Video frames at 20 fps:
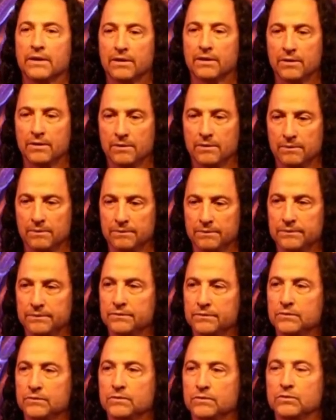you.
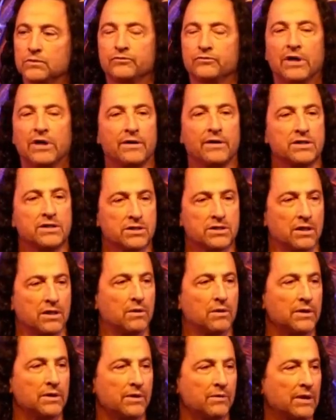Very
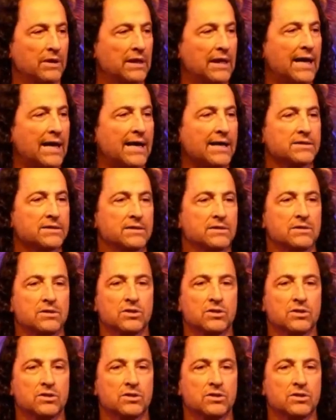slowly relax and